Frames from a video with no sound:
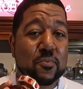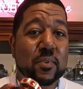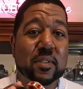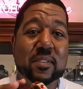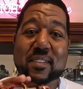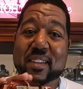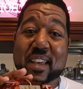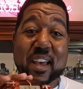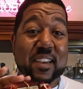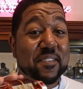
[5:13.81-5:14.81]
one,
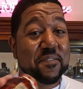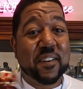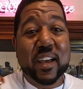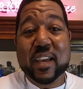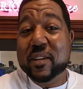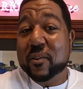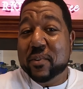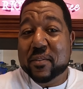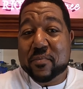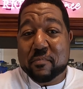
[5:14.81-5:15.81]
I could find no
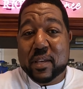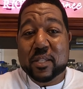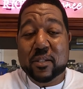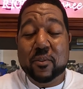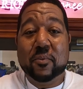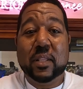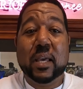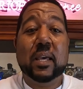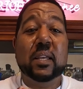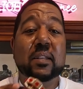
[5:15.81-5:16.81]
information
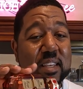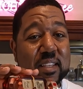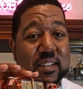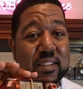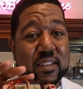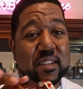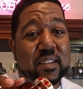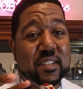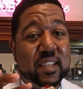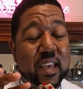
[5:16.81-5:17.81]
online. It
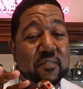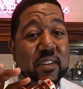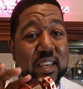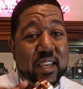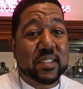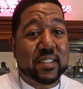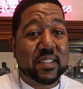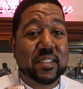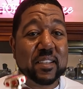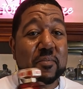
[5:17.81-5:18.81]
does have the
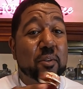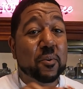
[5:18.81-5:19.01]
essence of the